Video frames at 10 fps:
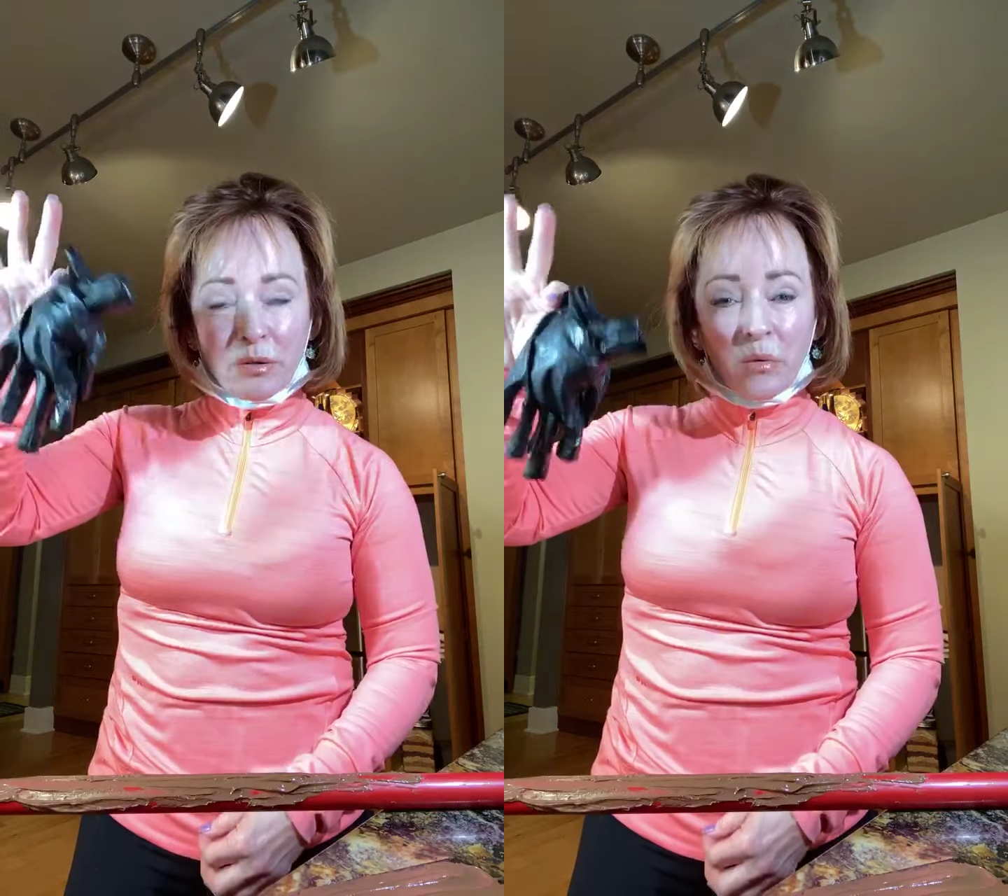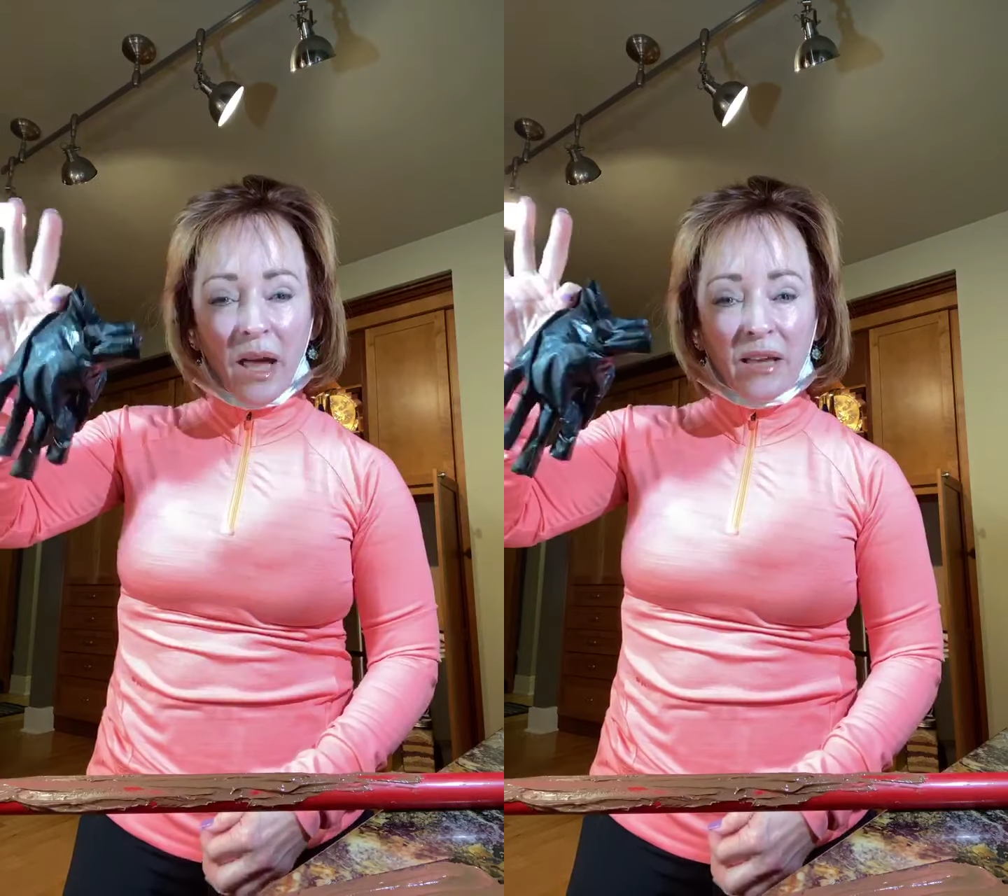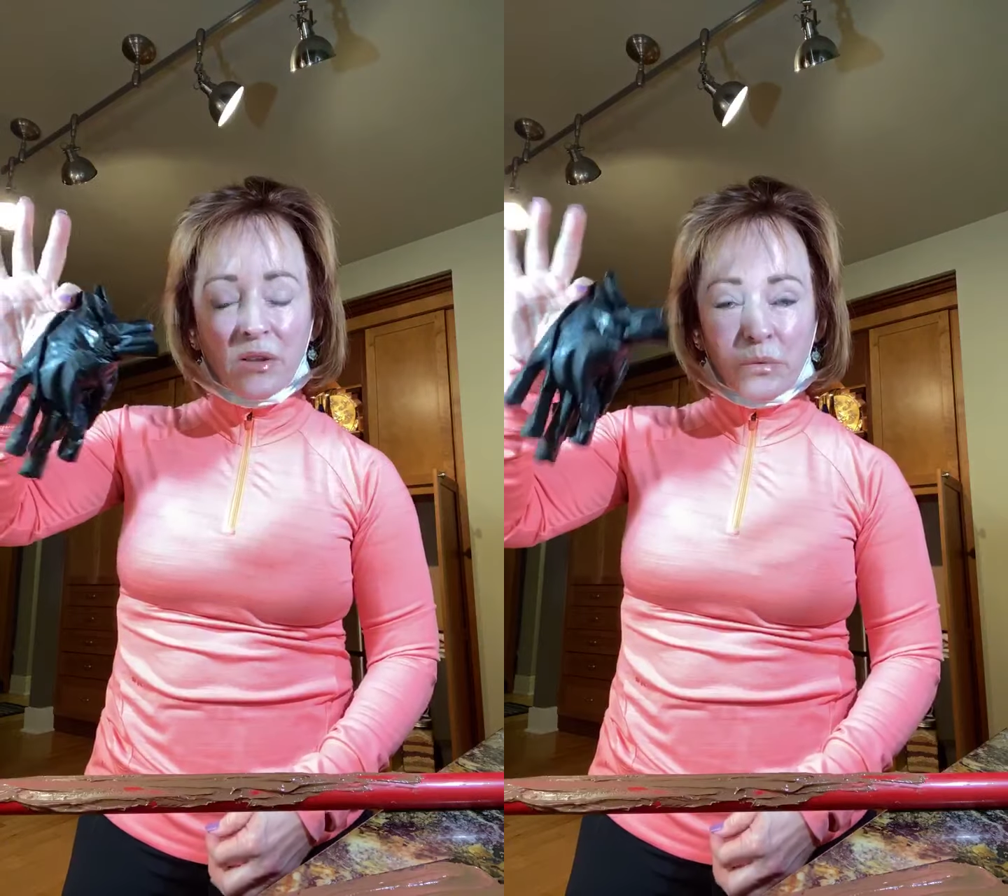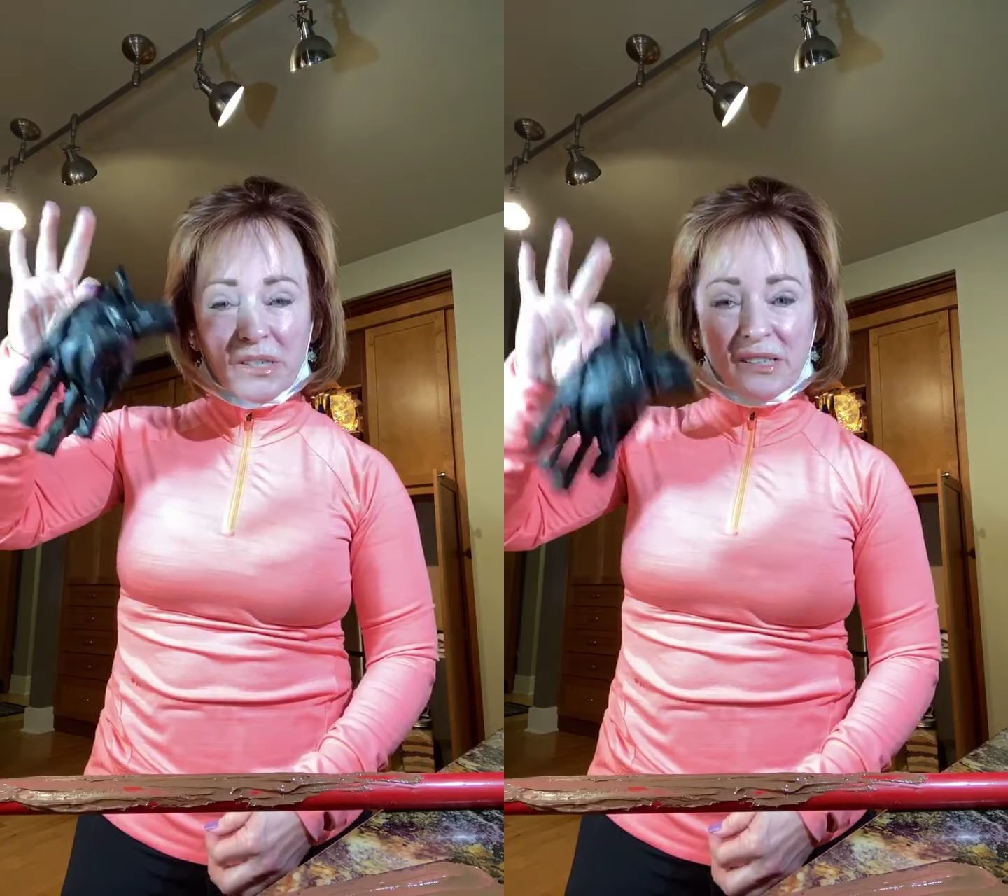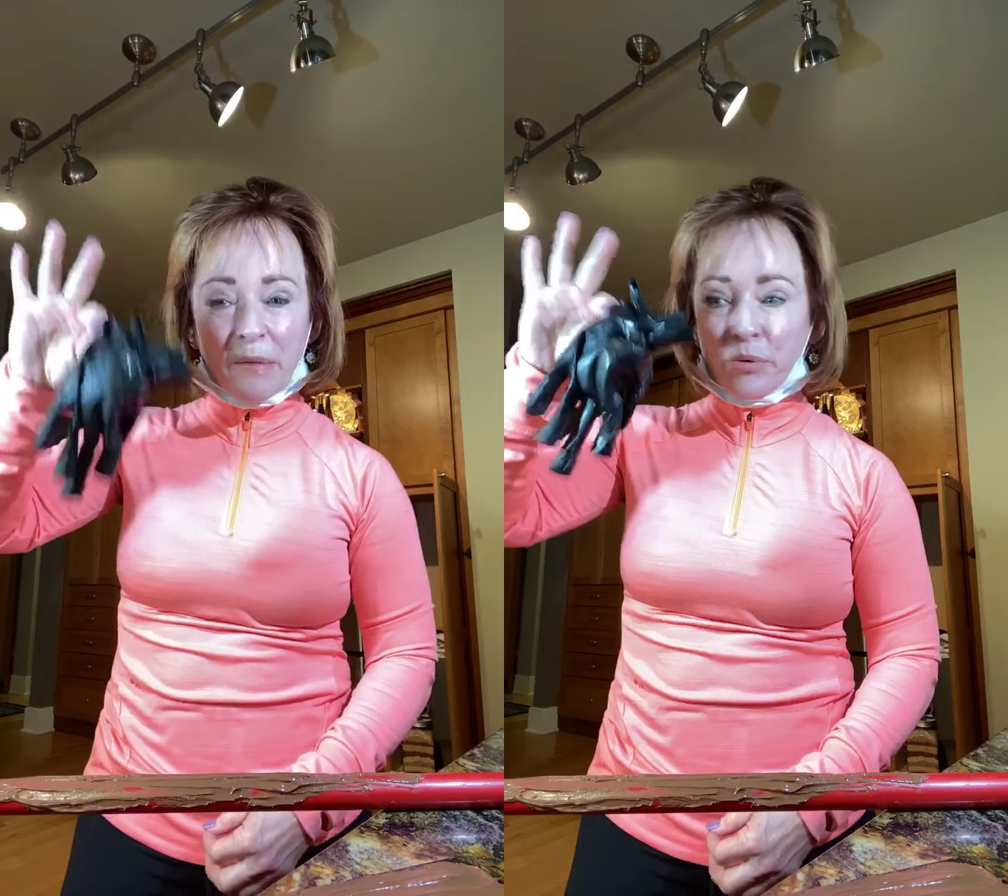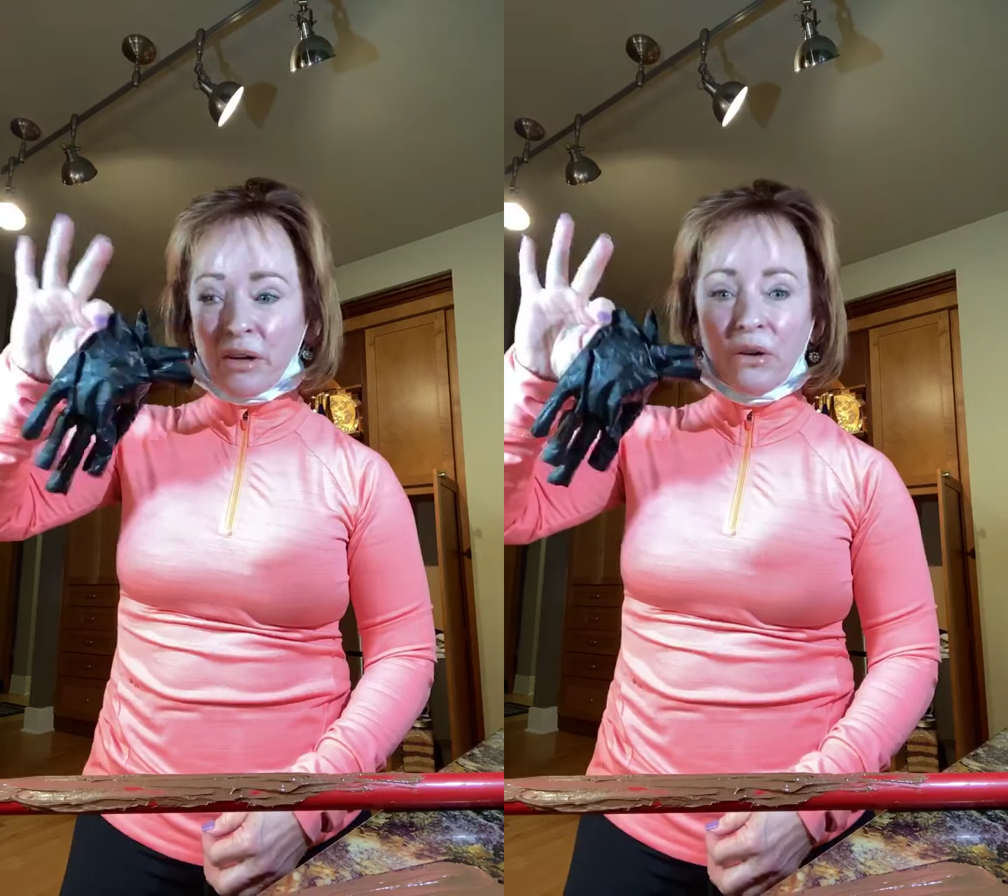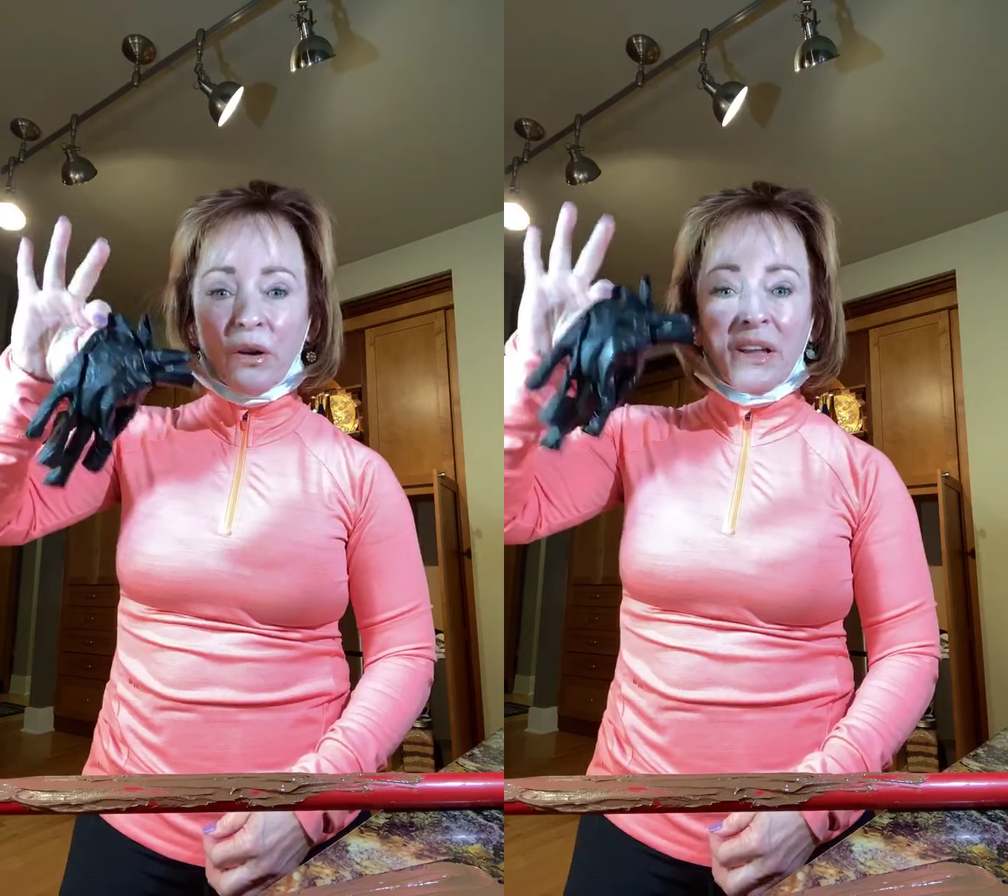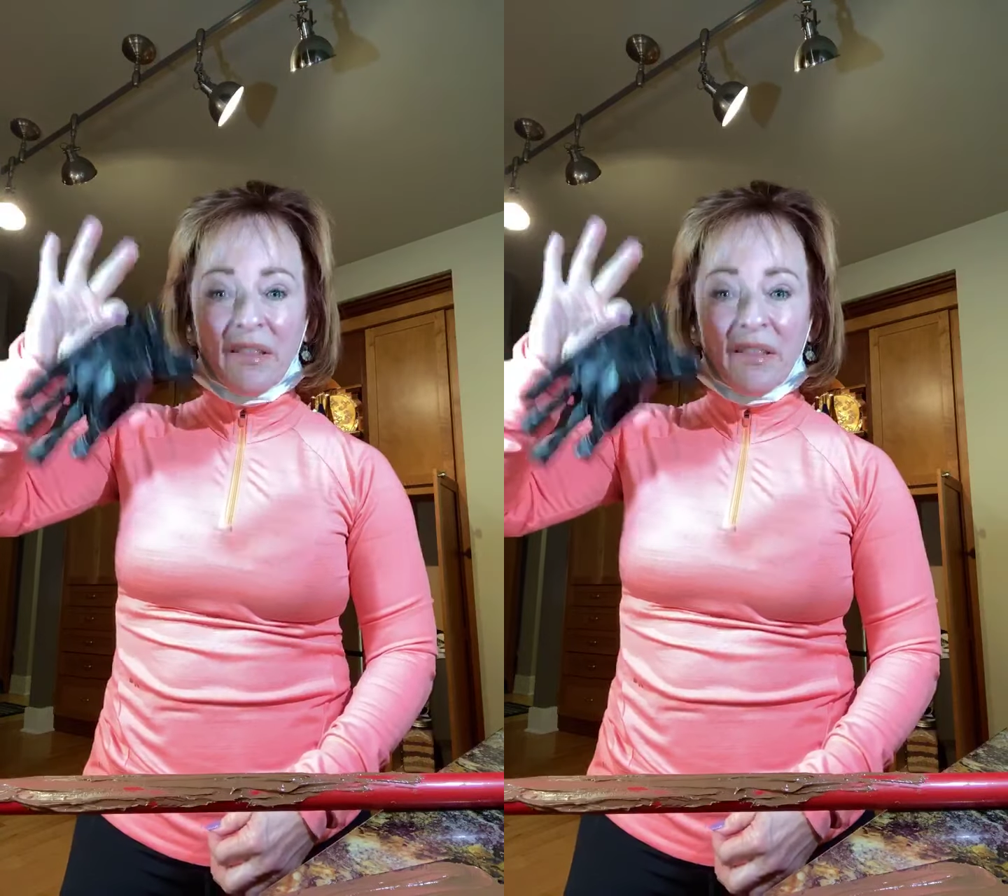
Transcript: away in the receptacle